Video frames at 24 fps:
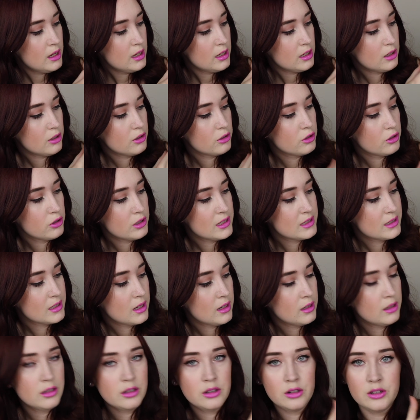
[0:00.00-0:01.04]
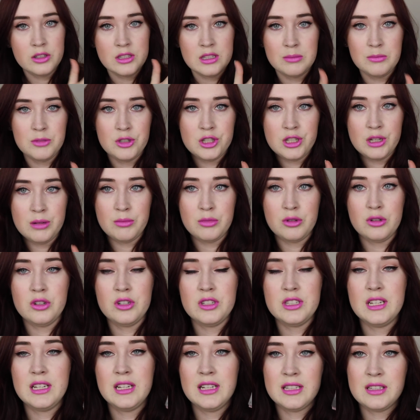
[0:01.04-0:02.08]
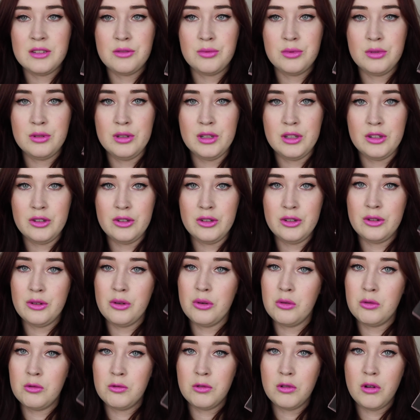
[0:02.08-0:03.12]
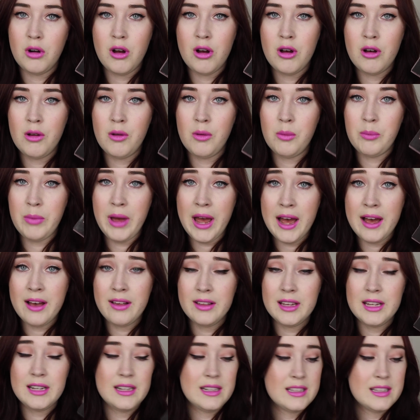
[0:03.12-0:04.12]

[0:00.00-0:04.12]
your crease colors, some shimmers. It's a really good overall palette.